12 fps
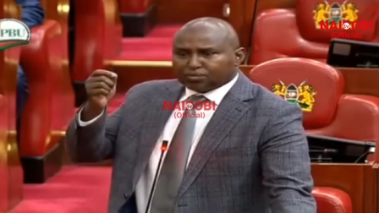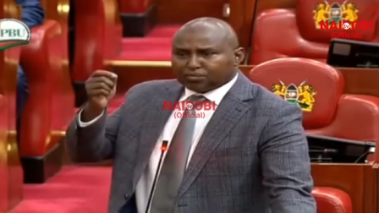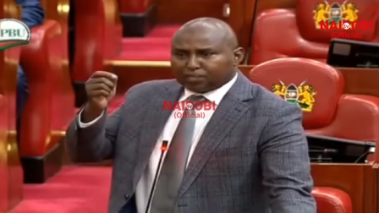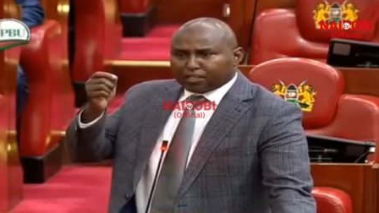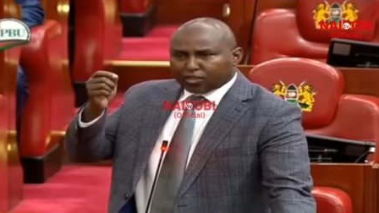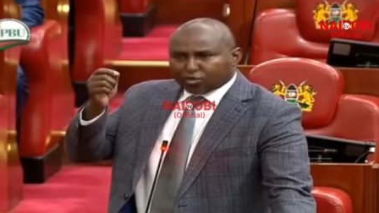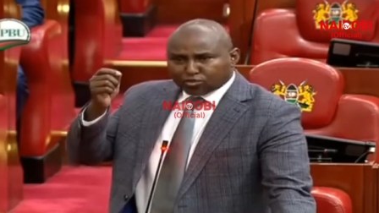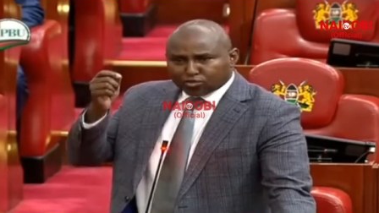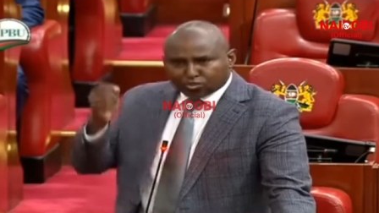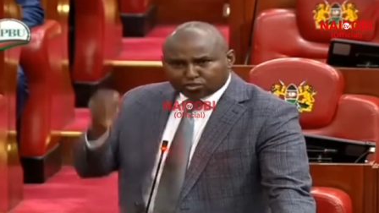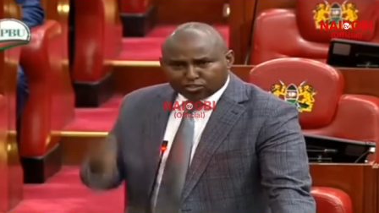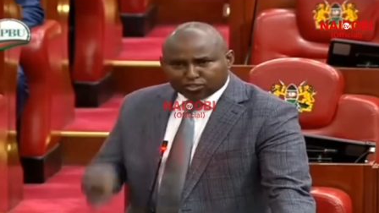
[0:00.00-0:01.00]
by the
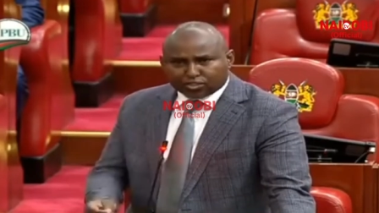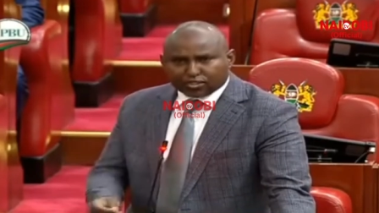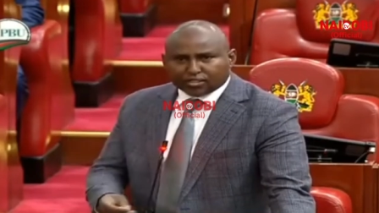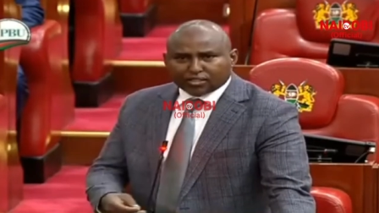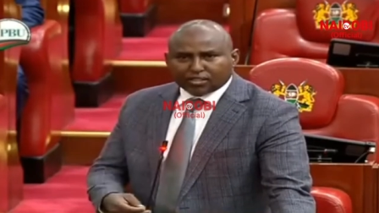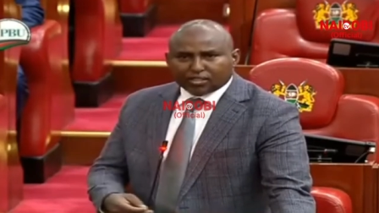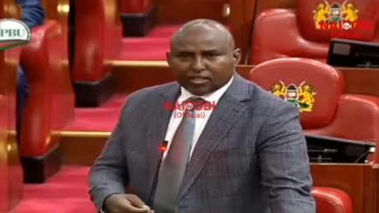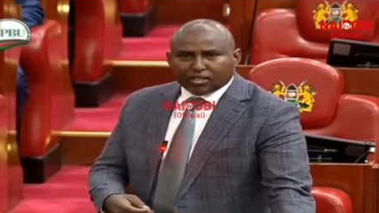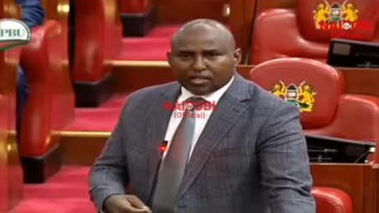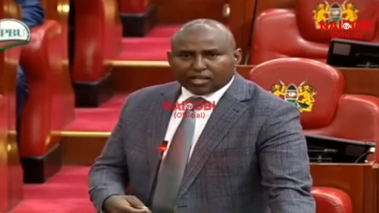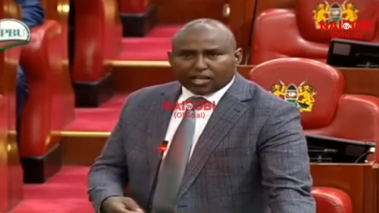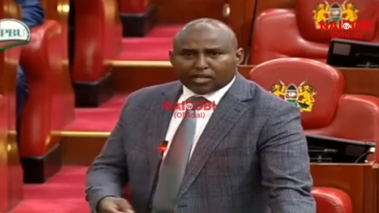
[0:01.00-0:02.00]
Constitution
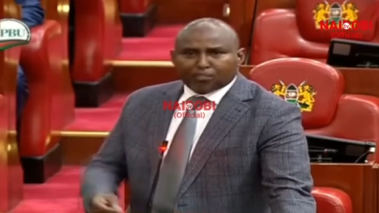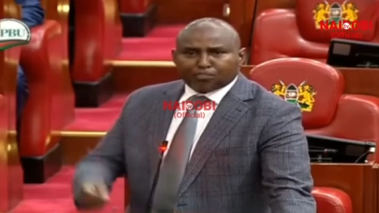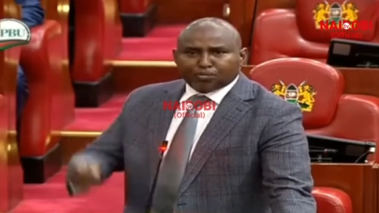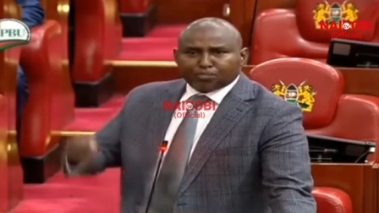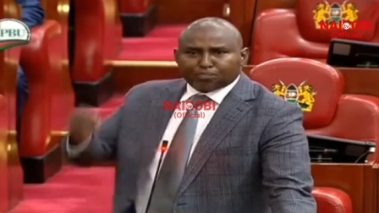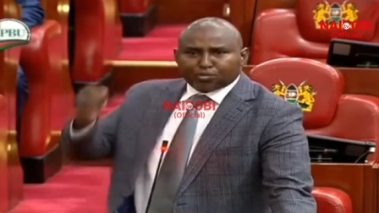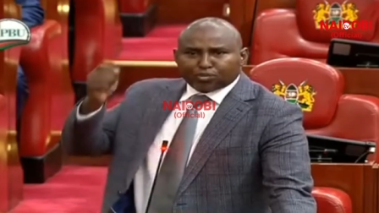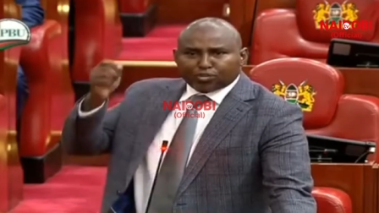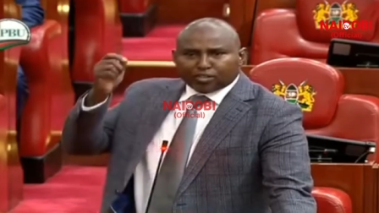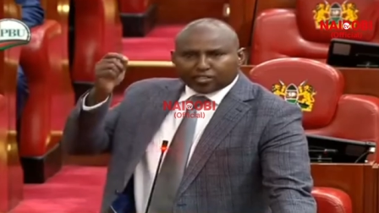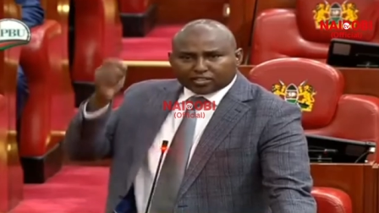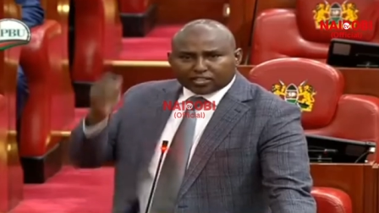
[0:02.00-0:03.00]
and people
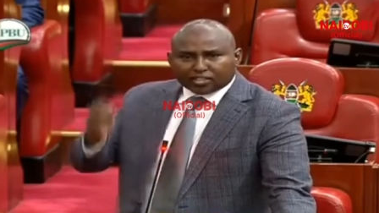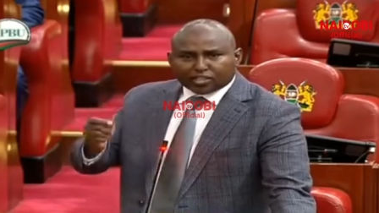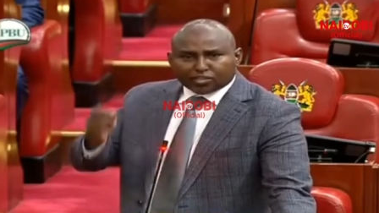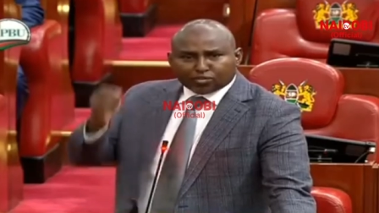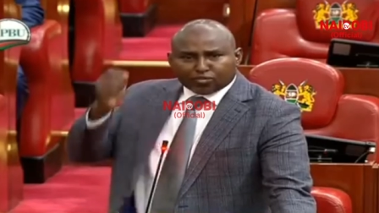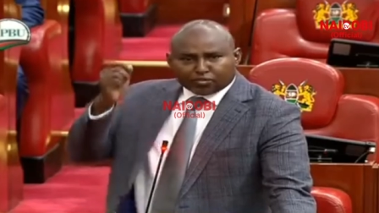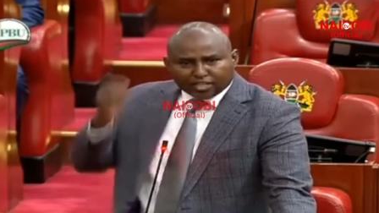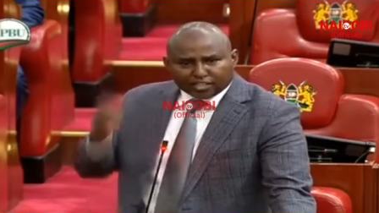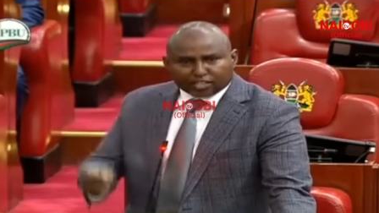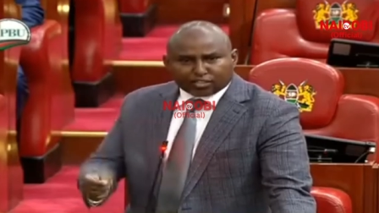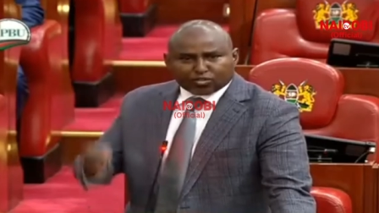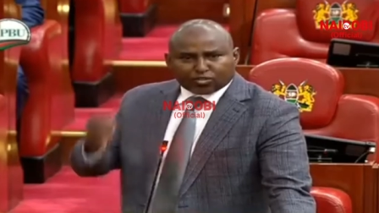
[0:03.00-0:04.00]
donating their
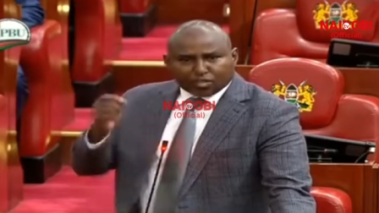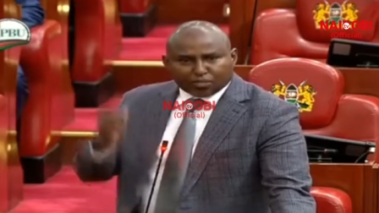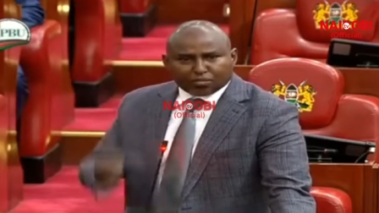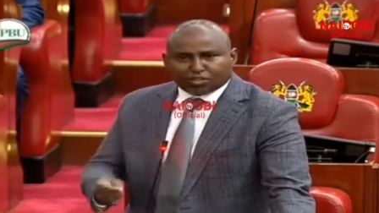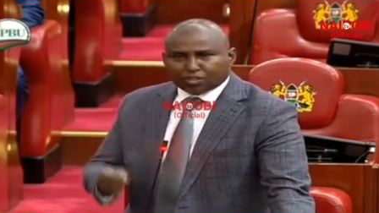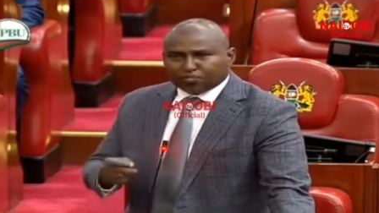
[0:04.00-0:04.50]
sovereignty to them, Mr.